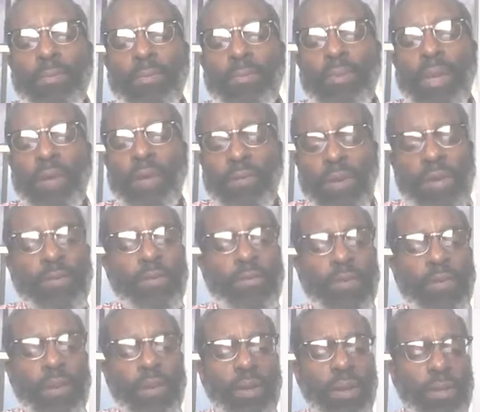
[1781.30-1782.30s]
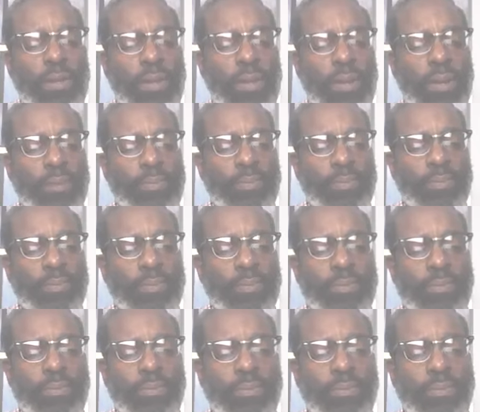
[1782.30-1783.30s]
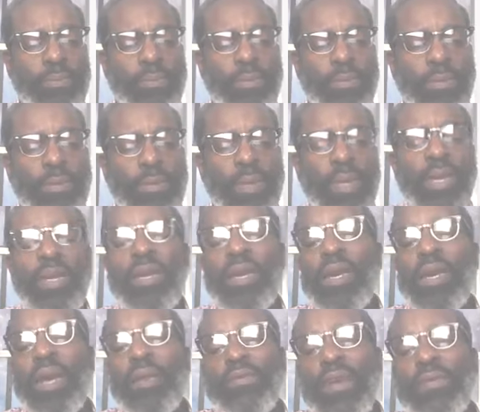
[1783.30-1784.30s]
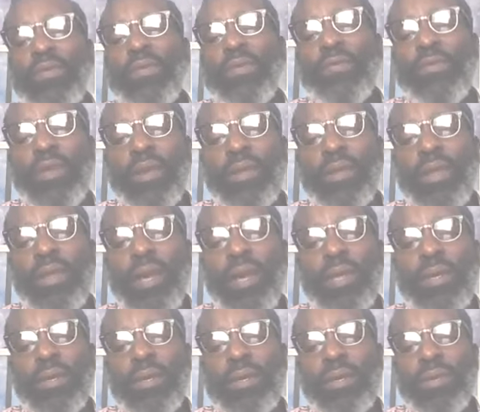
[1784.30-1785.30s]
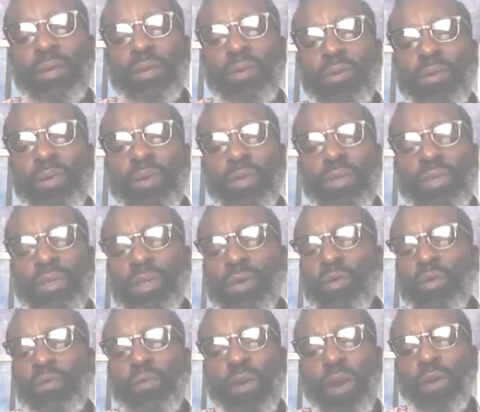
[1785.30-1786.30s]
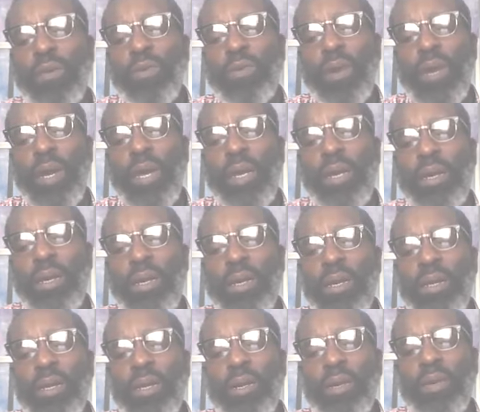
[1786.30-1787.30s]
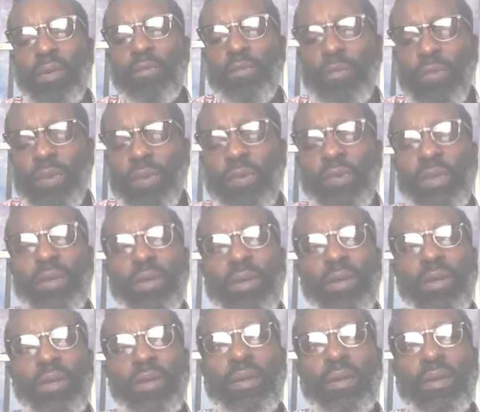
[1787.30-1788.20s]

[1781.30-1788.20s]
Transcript: Have you ever felt like that? Have you ever felt like you were so far away physically